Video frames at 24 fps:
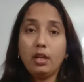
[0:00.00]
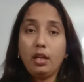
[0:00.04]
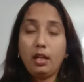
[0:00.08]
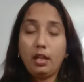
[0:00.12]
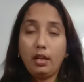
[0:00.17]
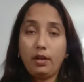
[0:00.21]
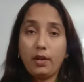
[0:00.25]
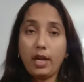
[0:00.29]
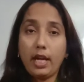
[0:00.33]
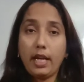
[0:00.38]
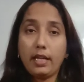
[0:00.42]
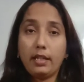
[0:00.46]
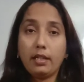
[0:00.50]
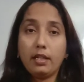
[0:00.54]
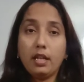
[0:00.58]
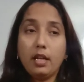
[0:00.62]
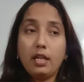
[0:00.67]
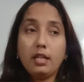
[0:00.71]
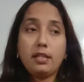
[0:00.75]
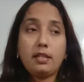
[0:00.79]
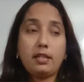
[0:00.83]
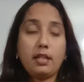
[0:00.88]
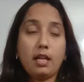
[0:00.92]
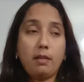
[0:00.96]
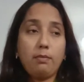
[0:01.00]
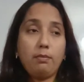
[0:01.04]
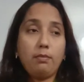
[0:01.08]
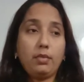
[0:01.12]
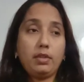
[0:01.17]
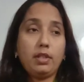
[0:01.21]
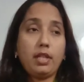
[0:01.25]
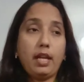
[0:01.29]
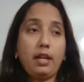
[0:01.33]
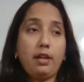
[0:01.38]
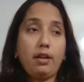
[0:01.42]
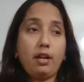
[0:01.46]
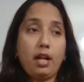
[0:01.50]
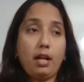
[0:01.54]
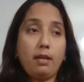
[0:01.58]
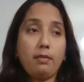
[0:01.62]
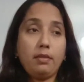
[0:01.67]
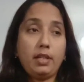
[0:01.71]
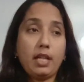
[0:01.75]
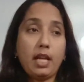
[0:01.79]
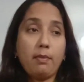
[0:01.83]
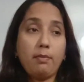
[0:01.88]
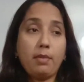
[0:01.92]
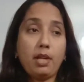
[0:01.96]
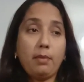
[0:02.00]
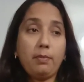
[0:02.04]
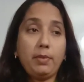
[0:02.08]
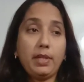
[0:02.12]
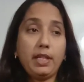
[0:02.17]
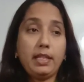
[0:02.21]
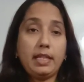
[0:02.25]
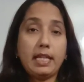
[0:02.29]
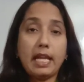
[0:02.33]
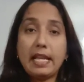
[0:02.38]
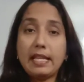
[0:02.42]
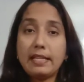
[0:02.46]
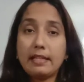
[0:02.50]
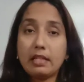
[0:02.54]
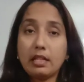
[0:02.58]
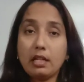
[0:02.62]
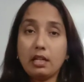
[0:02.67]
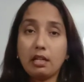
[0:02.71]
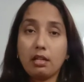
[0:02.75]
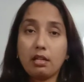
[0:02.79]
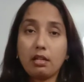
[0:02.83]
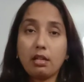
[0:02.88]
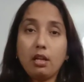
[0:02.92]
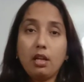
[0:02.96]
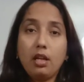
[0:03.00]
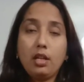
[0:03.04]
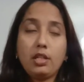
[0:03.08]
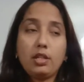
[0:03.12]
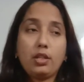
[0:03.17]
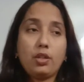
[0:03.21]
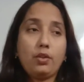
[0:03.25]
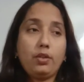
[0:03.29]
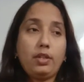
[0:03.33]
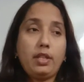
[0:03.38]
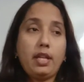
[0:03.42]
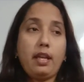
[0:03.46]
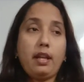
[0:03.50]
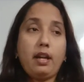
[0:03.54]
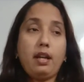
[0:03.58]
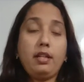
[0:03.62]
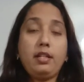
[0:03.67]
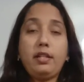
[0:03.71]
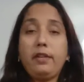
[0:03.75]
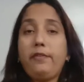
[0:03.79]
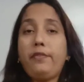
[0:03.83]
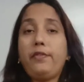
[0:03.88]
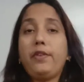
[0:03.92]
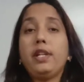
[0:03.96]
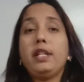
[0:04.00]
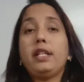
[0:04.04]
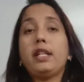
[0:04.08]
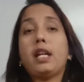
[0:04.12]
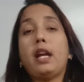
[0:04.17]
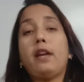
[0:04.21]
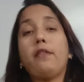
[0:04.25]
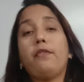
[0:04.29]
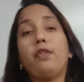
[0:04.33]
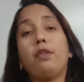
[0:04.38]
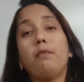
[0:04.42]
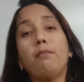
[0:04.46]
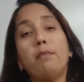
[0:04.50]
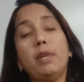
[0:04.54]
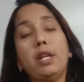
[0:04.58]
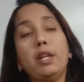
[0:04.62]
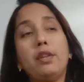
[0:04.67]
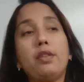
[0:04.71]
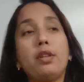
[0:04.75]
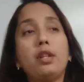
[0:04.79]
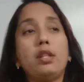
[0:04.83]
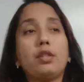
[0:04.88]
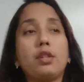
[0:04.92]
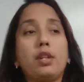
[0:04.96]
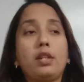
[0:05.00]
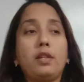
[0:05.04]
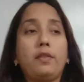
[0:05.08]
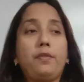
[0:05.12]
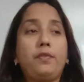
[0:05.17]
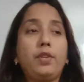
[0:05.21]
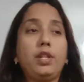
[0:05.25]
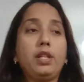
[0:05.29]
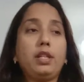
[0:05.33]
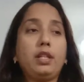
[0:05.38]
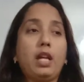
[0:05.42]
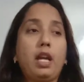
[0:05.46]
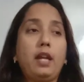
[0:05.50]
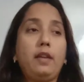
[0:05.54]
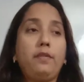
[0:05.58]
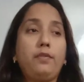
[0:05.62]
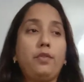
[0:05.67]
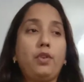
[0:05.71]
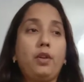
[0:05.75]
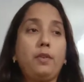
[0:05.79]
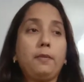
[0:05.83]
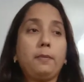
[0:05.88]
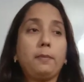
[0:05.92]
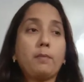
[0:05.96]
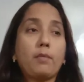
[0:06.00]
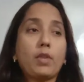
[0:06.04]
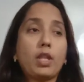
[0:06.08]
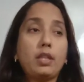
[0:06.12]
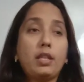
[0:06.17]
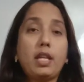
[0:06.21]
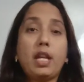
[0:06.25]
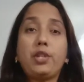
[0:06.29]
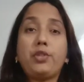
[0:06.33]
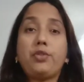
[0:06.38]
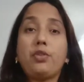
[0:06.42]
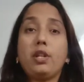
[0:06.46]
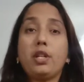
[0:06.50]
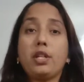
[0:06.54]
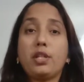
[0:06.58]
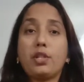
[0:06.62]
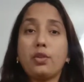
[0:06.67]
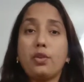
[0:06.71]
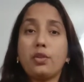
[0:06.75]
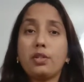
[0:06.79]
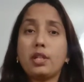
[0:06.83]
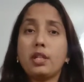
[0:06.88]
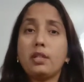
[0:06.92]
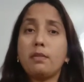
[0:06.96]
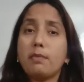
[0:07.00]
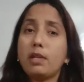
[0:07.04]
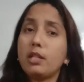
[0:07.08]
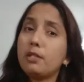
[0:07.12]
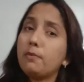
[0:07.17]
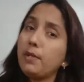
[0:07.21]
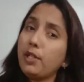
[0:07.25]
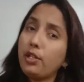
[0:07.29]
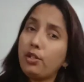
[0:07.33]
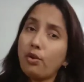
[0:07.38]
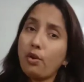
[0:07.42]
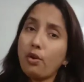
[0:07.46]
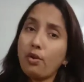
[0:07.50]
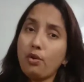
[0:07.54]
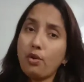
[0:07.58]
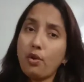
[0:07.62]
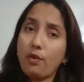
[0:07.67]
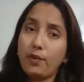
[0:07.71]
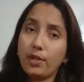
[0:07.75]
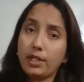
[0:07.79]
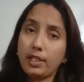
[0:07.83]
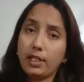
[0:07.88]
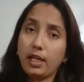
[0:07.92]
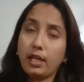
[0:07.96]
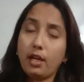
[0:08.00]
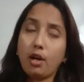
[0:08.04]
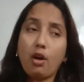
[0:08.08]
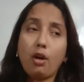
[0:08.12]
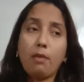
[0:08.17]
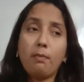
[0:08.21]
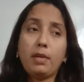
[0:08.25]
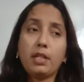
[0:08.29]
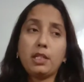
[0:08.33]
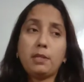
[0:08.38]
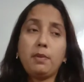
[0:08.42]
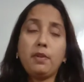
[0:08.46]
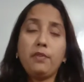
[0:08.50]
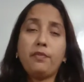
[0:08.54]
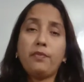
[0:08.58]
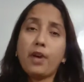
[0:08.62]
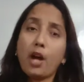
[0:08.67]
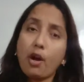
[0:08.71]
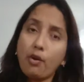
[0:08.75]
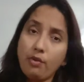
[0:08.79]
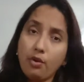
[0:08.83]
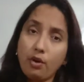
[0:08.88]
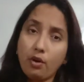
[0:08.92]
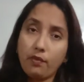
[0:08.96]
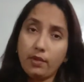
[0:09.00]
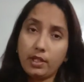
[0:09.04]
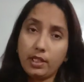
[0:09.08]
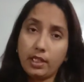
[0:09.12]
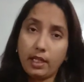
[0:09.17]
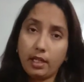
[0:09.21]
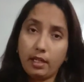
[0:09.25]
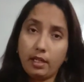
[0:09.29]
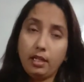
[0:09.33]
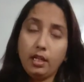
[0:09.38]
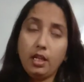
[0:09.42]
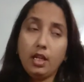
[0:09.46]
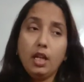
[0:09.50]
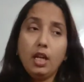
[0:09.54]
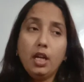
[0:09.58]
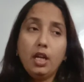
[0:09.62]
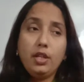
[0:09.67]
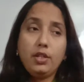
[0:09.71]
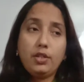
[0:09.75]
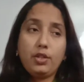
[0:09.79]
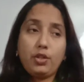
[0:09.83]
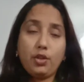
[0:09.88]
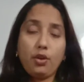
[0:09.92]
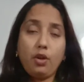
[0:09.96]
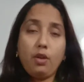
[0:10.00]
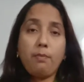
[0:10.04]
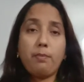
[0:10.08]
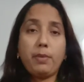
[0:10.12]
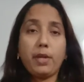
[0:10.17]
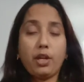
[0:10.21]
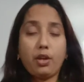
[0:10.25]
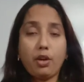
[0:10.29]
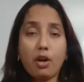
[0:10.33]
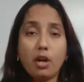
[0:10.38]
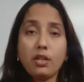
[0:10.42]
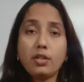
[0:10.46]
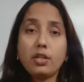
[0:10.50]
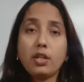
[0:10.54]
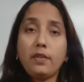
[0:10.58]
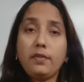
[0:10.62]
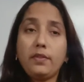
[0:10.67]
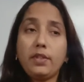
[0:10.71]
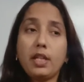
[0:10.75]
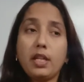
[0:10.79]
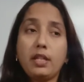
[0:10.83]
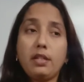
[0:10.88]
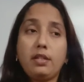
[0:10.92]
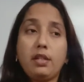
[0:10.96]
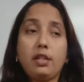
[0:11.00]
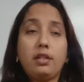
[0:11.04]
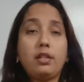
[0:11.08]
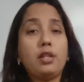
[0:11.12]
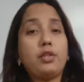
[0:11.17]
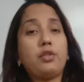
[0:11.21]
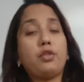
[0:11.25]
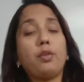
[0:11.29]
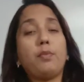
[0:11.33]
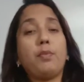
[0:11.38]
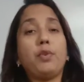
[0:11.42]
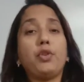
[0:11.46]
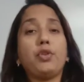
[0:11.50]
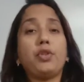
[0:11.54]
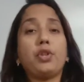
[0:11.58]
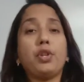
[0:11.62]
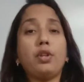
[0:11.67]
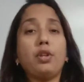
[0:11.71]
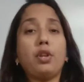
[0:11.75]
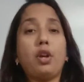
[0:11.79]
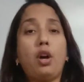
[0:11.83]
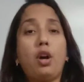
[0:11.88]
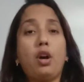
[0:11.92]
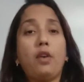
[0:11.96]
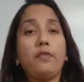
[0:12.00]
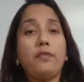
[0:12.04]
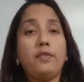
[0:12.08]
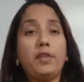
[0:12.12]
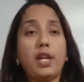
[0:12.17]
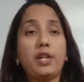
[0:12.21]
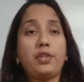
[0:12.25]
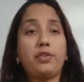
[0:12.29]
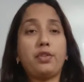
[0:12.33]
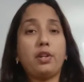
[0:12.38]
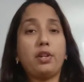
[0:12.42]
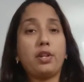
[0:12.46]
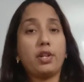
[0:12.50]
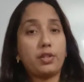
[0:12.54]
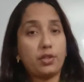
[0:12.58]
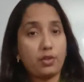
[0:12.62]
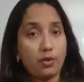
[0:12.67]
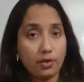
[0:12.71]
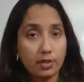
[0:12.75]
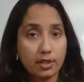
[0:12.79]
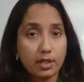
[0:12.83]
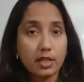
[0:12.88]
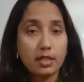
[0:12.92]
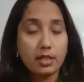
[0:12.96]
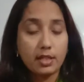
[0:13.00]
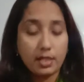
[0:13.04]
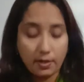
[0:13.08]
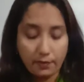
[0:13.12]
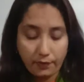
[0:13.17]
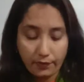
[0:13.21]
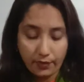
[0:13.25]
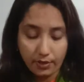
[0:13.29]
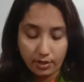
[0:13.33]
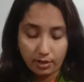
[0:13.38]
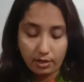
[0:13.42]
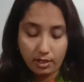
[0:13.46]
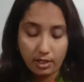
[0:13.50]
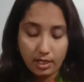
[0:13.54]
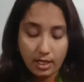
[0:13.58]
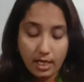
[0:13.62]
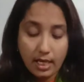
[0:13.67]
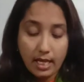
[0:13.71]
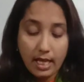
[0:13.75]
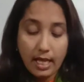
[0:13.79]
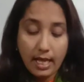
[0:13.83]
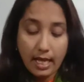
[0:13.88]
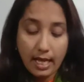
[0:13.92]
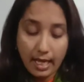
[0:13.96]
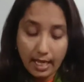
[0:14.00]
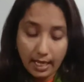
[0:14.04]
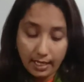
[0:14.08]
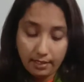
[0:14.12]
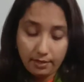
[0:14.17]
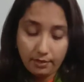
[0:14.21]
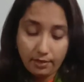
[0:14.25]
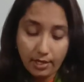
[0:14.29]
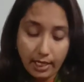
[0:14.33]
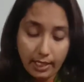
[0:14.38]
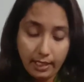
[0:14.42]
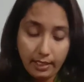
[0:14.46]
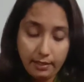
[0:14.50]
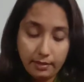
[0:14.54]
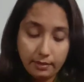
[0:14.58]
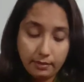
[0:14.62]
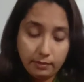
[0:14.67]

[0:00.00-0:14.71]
right? There may be desert. So there are different type of minerals or different type of natural resources must be grown over there or must be found over there. So because of this, the distribution of natural resources differ, right?